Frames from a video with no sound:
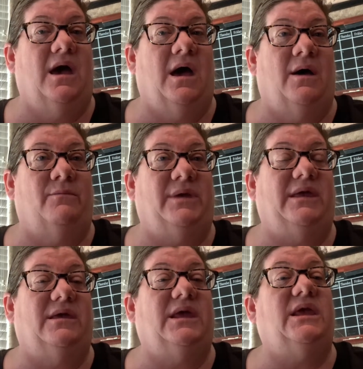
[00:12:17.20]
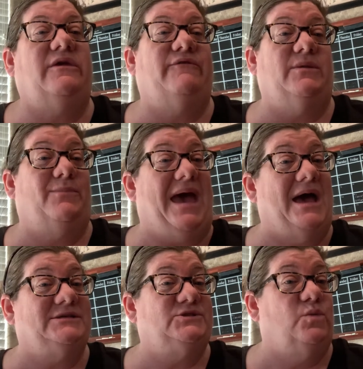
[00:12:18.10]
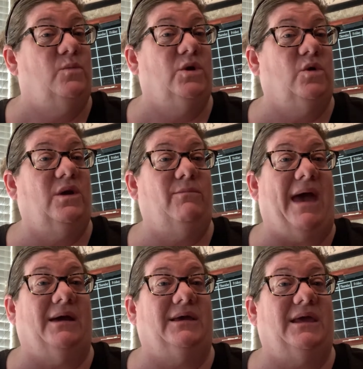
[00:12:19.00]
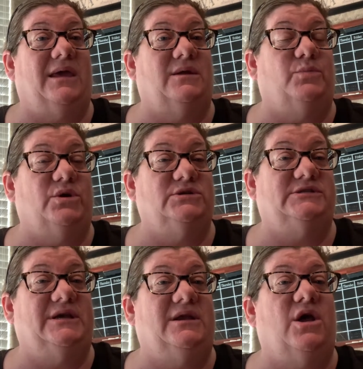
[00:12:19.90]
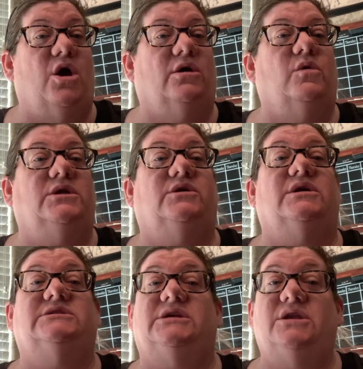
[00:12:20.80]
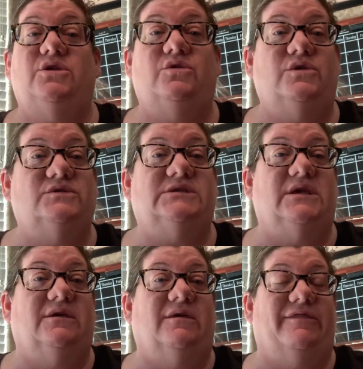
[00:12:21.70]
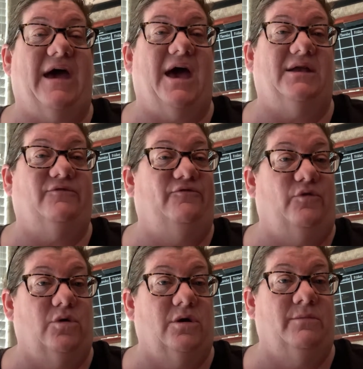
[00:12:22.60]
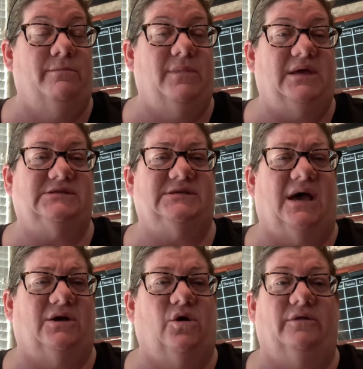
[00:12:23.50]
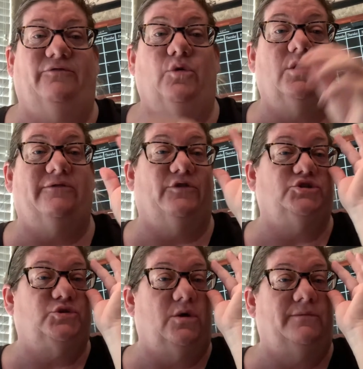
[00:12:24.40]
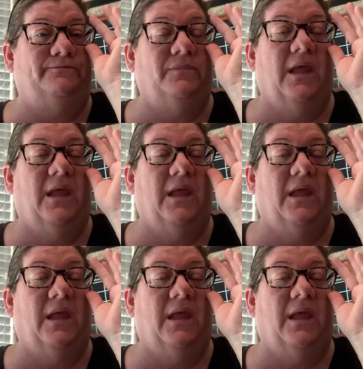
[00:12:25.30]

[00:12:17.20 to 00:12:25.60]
um, even past when we're going back in person, are going to continue using that forum. It's uh, called Florida Virtual,